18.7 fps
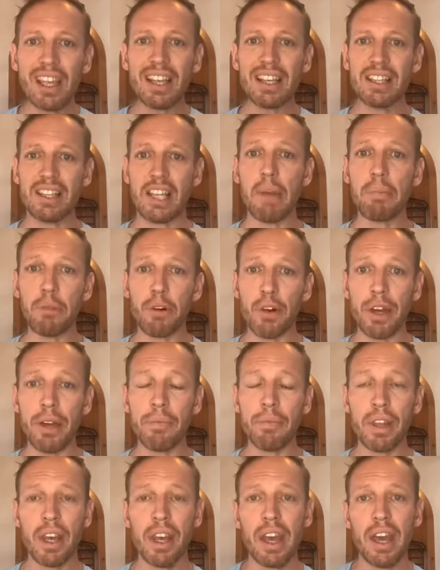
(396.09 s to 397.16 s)
Step
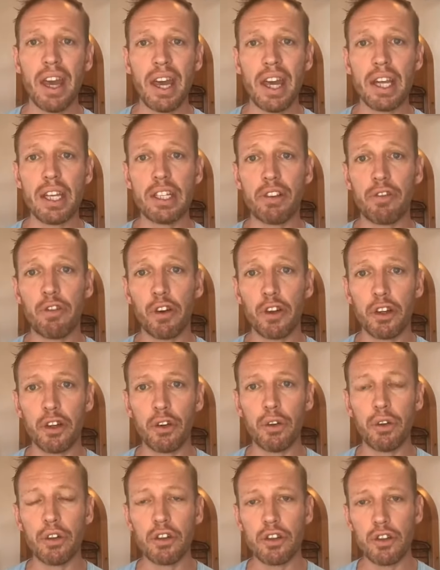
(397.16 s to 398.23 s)
three is for
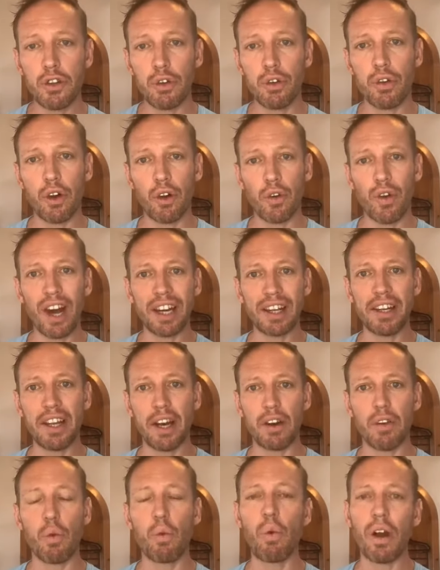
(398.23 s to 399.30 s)
you to write
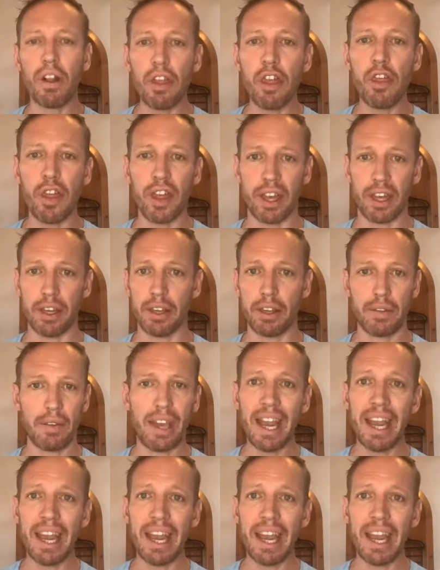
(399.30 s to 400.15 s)
down one thing,